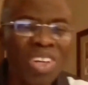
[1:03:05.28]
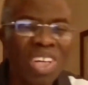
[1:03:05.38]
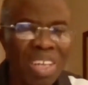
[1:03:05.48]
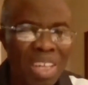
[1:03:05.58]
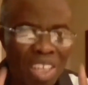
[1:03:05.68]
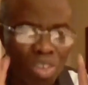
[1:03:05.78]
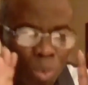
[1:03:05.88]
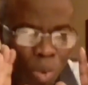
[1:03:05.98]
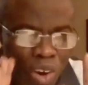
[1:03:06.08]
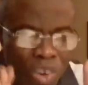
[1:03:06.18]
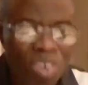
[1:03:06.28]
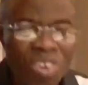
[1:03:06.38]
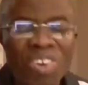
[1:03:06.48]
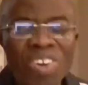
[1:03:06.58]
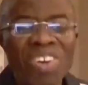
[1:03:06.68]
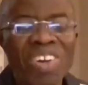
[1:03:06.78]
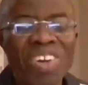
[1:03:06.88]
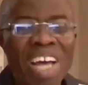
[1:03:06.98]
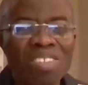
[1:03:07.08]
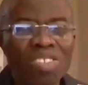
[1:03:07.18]
Yeah, his work,
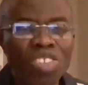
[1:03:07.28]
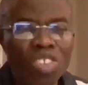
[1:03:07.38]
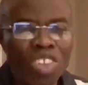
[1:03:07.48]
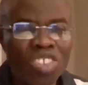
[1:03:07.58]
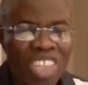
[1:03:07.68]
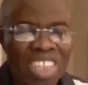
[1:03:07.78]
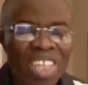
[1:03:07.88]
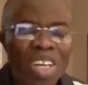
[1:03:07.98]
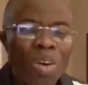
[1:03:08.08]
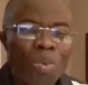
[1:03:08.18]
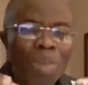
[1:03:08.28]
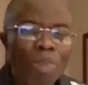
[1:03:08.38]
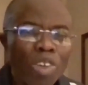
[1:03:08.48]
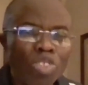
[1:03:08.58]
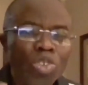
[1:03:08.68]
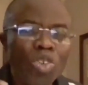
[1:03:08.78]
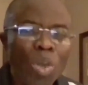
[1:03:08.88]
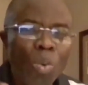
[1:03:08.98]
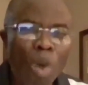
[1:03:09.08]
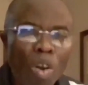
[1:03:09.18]
as Jesus said, we must do the
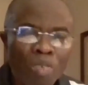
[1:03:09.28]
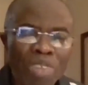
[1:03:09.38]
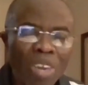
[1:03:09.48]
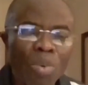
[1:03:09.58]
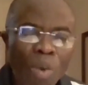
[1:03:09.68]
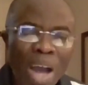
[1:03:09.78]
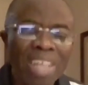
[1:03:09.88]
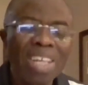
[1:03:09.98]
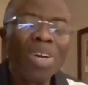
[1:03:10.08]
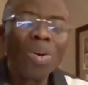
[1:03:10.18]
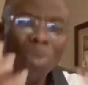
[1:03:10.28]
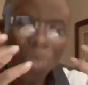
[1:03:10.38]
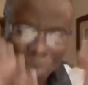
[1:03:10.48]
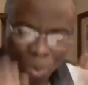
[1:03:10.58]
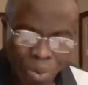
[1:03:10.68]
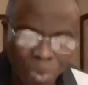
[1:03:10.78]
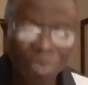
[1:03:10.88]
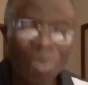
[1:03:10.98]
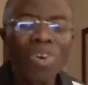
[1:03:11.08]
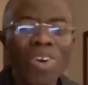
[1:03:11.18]
work of the one who
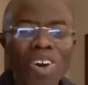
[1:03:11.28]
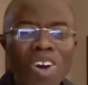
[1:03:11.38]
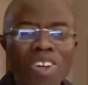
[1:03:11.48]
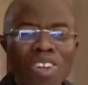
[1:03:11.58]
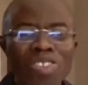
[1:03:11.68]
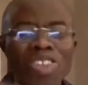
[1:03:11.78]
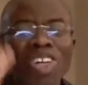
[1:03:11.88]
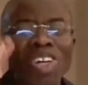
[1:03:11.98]
called us.